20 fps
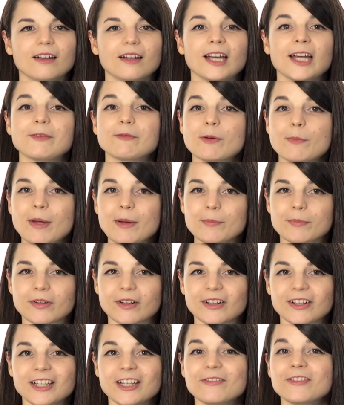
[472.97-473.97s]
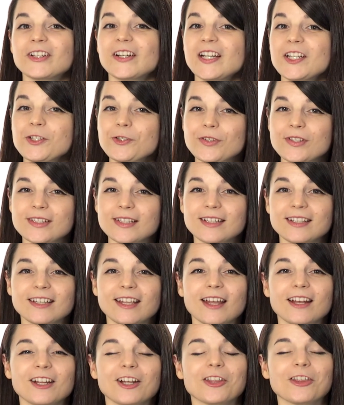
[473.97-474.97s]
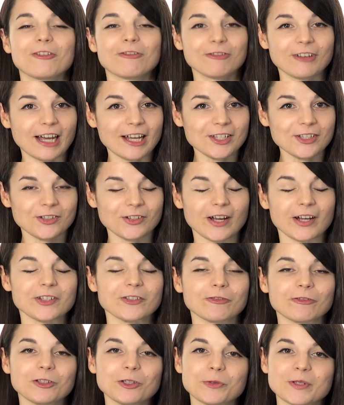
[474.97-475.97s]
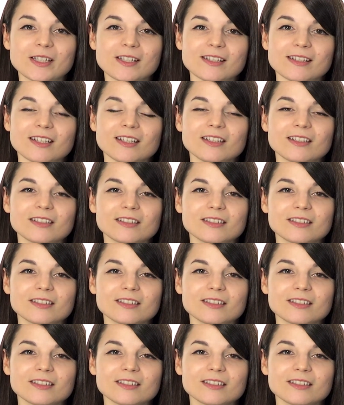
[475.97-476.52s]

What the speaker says: And remember, if you're interested in getting on the fast track to fluency,